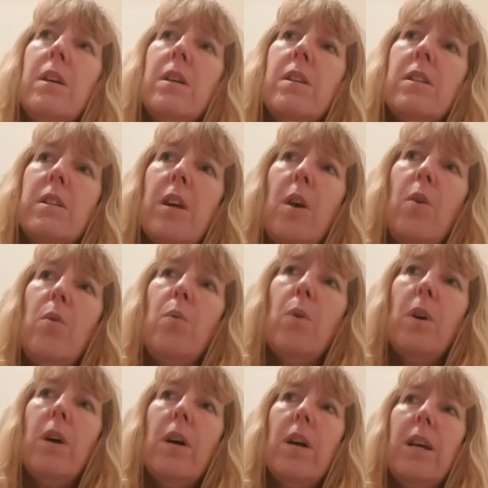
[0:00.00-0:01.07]
So
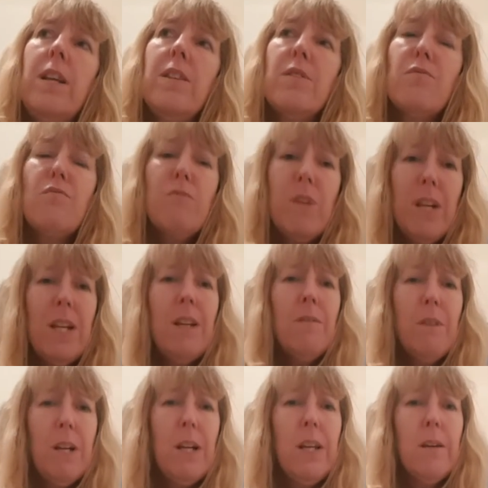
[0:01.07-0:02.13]
it's really,
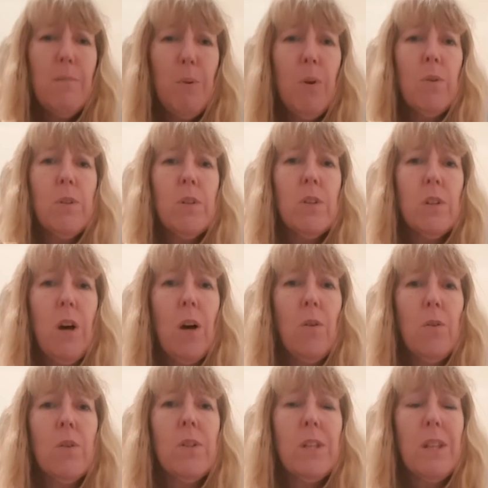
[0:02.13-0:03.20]
really important to
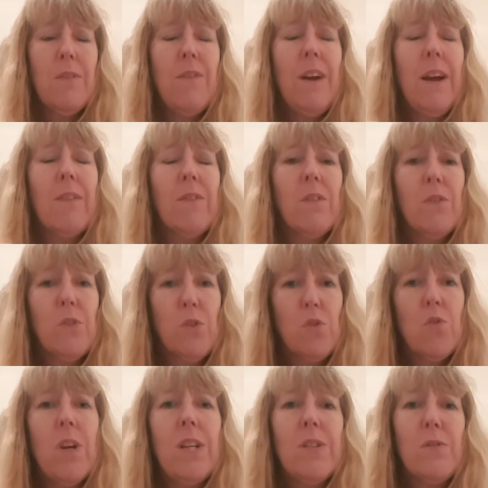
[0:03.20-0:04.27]
hold on to the fact that the
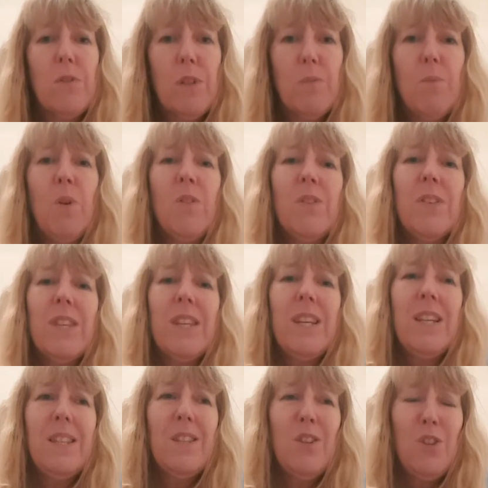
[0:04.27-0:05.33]
stress response
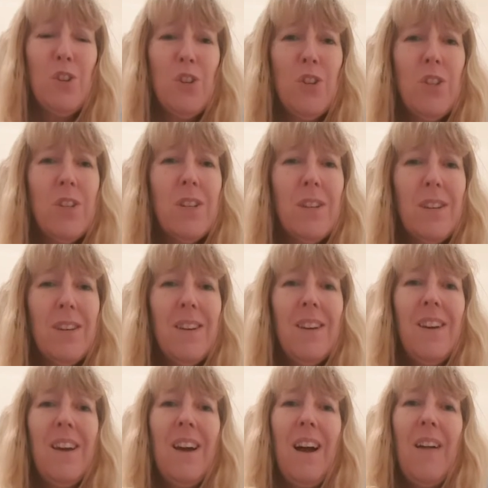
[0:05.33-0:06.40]
is good,
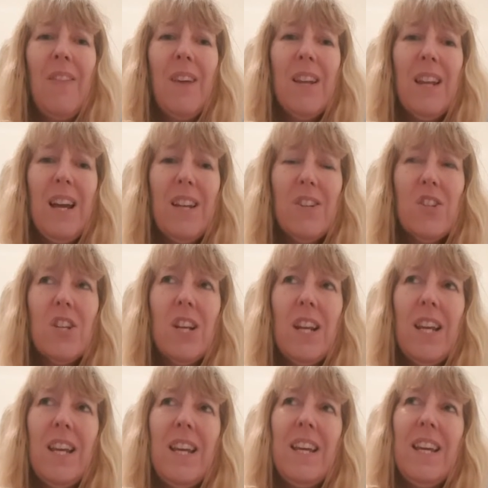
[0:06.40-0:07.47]
and that
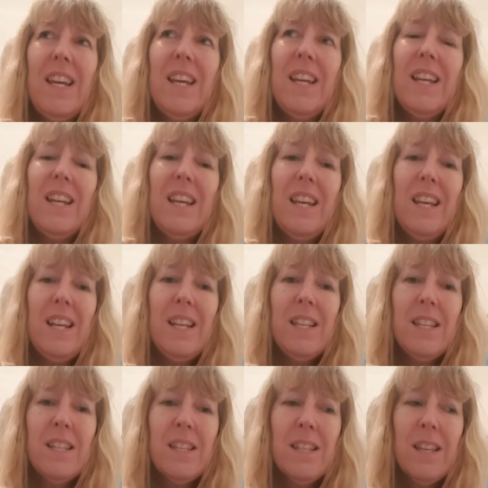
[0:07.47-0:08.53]
actually it
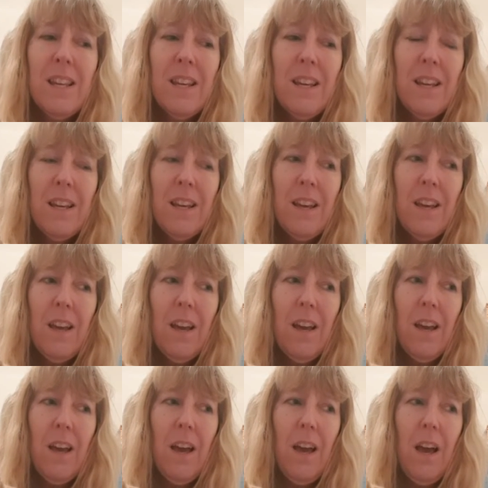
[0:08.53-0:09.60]
is
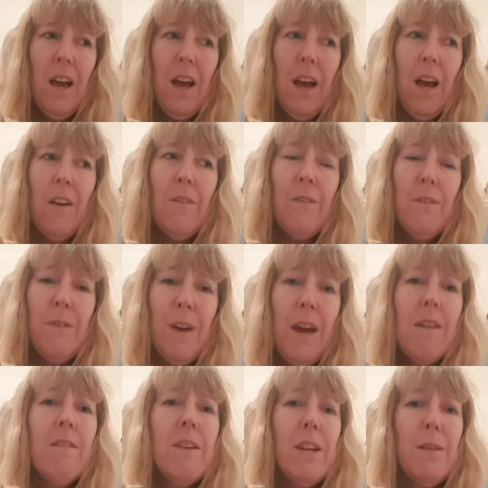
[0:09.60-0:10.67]
a
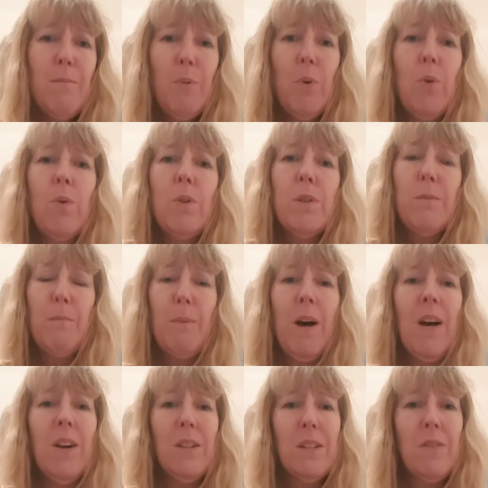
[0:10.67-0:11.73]
very important
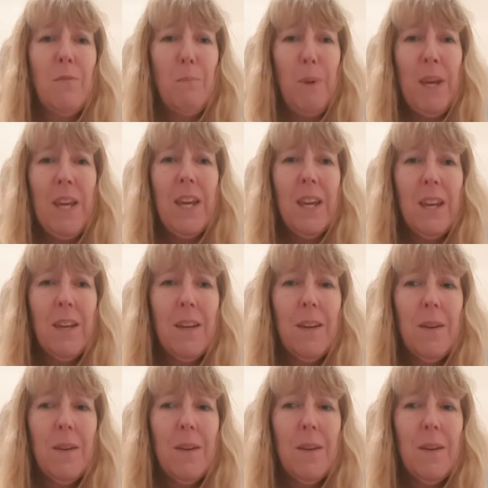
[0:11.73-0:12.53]
part of being.